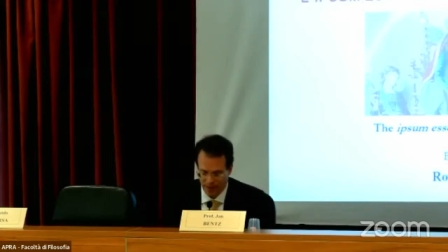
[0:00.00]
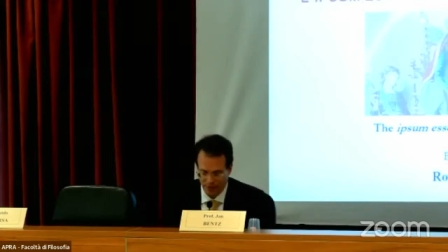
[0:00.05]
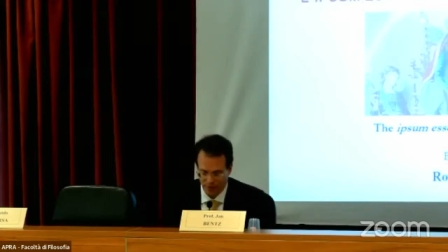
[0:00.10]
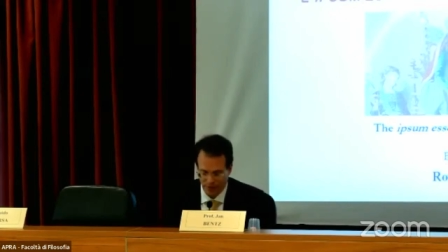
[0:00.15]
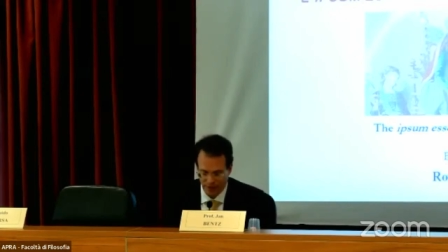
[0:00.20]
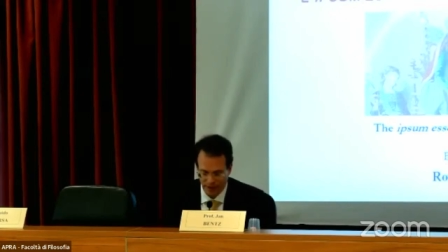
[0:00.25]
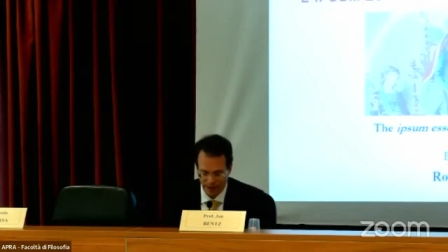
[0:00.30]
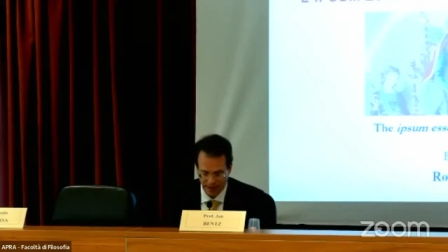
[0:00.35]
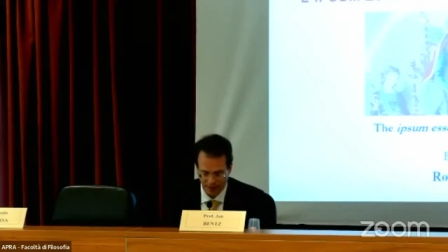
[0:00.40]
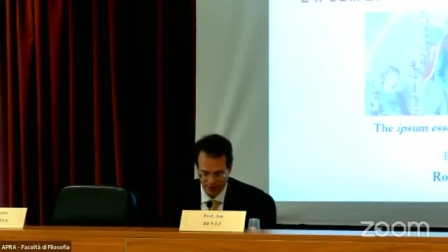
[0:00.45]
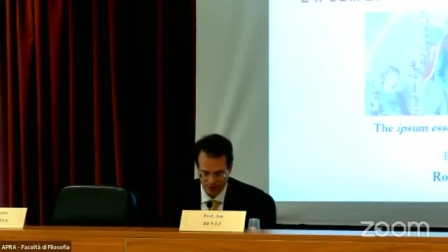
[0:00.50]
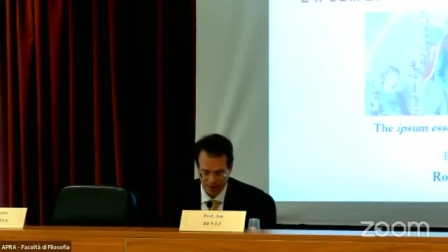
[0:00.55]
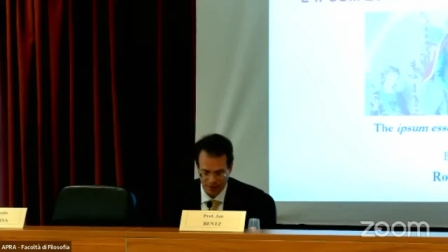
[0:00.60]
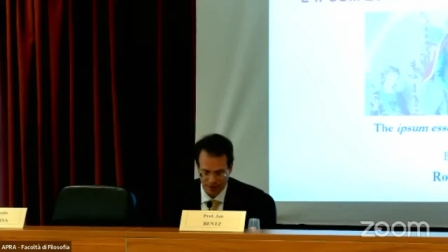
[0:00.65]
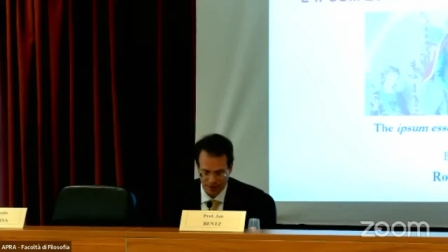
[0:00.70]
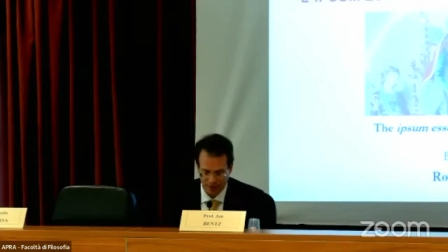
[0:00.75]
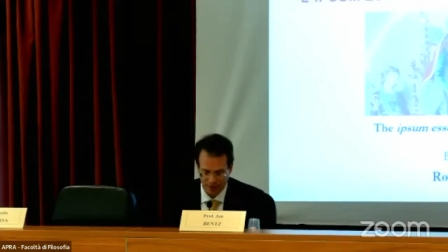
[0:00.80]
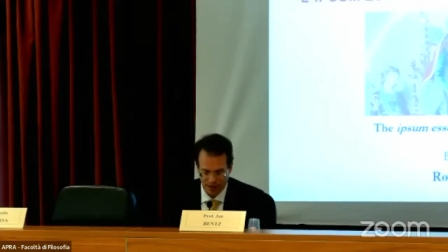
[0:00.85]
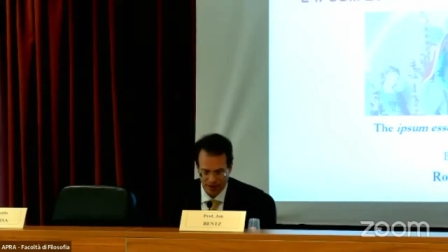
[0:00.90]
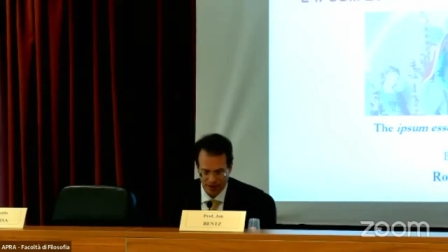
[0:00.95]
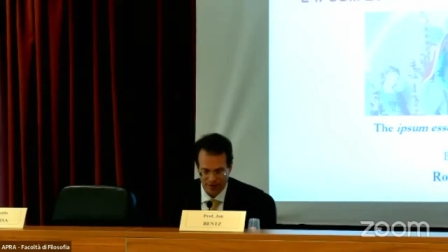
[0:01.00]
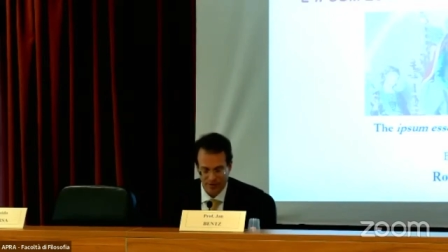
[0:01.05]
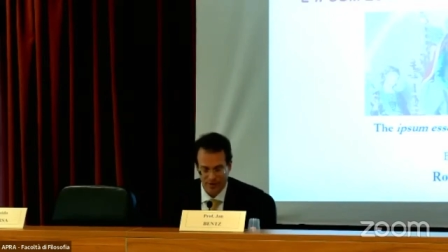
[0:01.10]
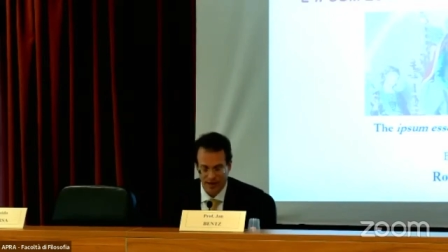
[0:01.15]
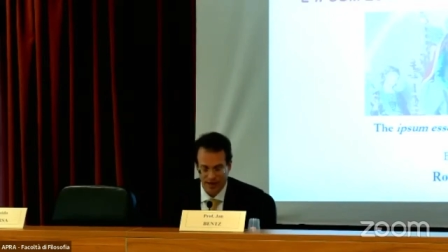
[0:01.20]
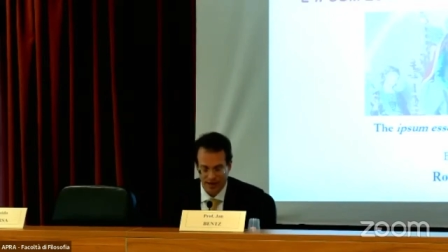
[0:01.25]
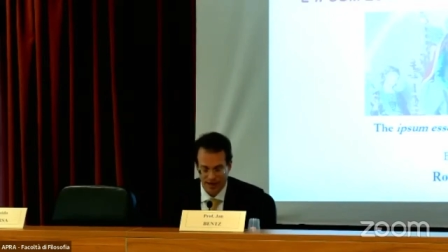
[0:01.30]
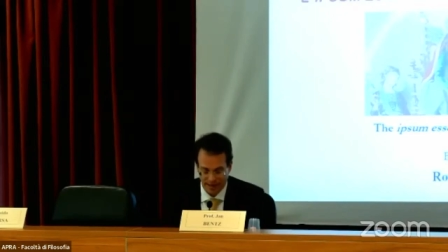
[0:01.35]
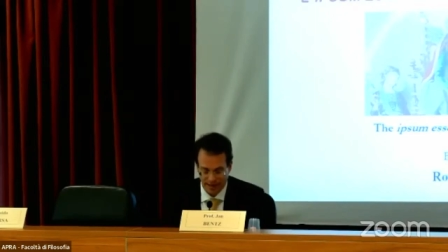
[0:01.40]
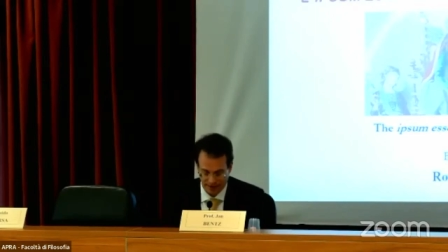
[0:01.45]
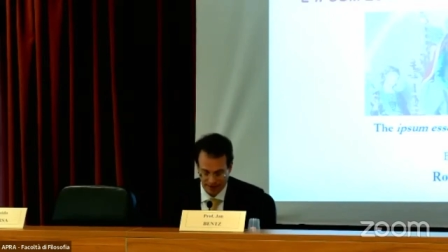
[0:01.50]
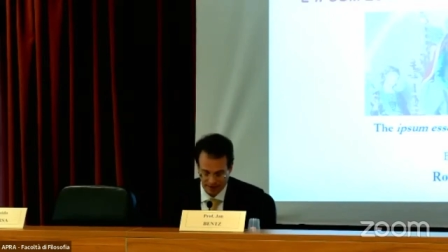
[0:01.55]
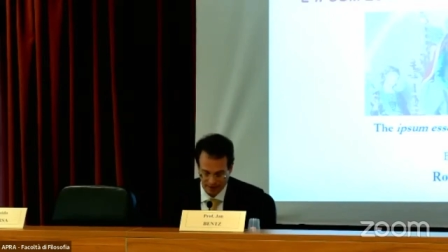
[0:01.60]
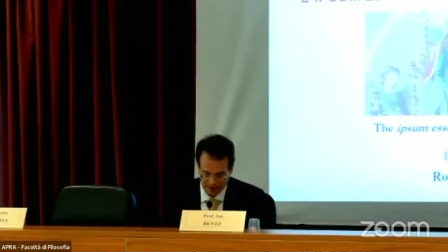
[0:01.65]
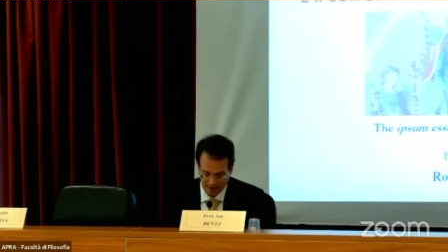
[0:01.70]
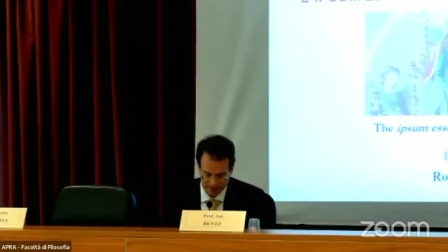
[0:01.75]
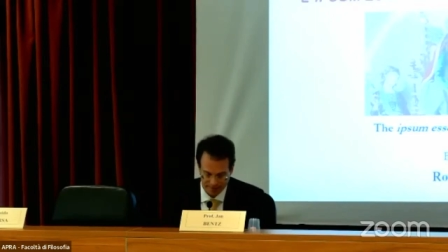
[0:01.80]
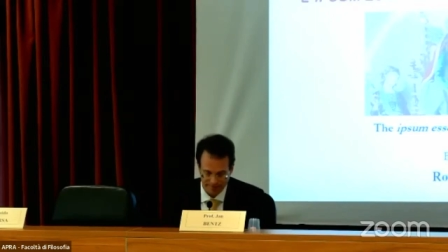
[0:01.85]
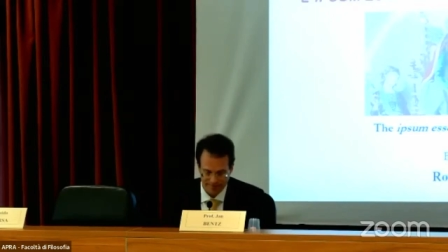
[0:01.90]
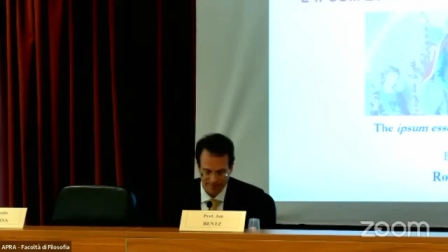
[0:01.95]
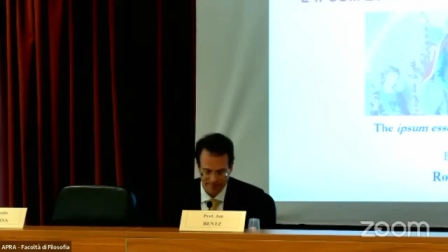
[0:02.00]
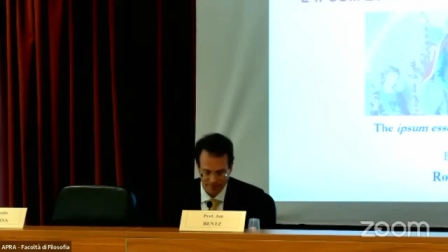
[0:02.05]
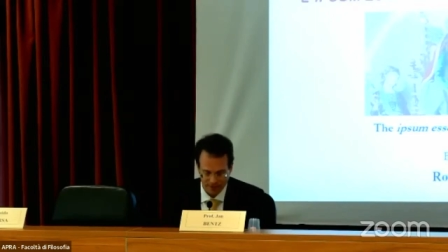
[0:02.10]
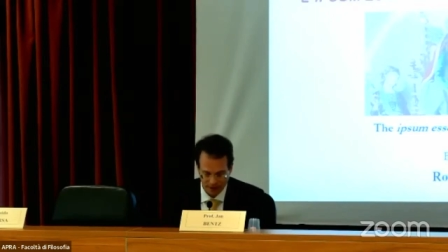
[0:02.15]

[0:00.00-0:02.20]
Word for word: that relate to each other dialectically.